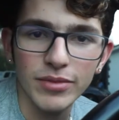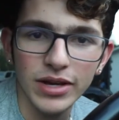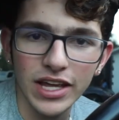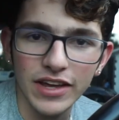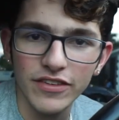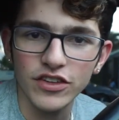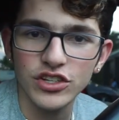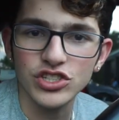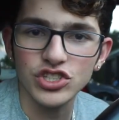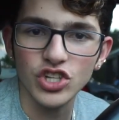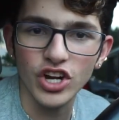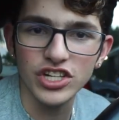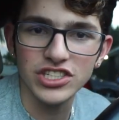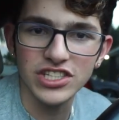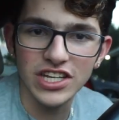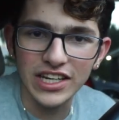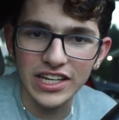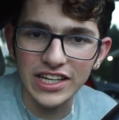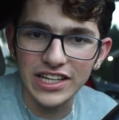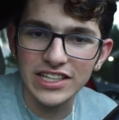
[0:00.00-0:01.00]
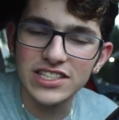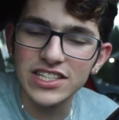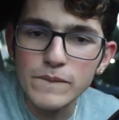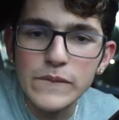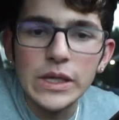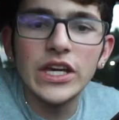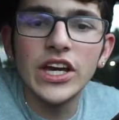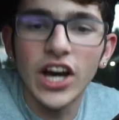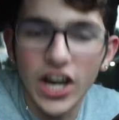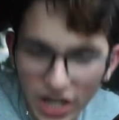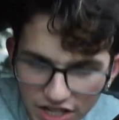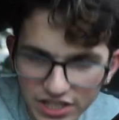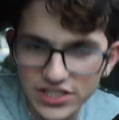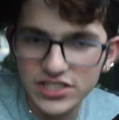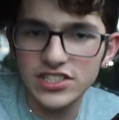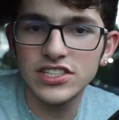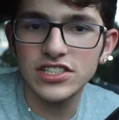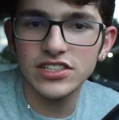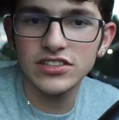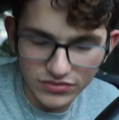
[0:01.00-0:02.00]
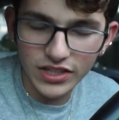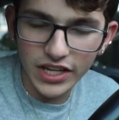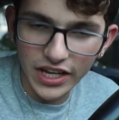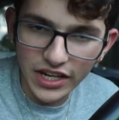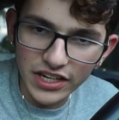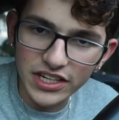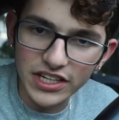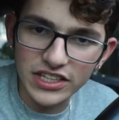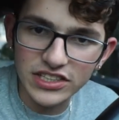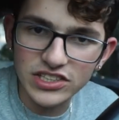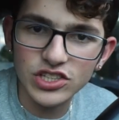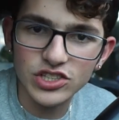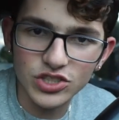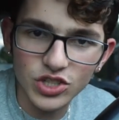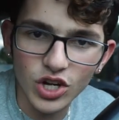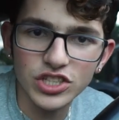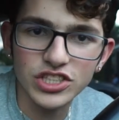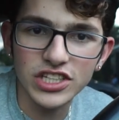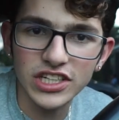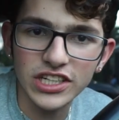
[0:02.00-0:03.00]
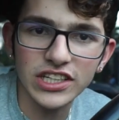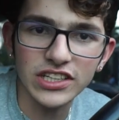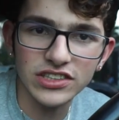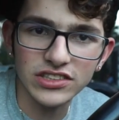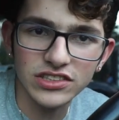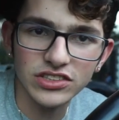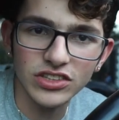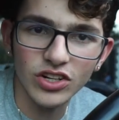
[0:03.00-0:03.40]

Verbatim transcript: I'm gonna give the stars it needs because it needs the stars it needs.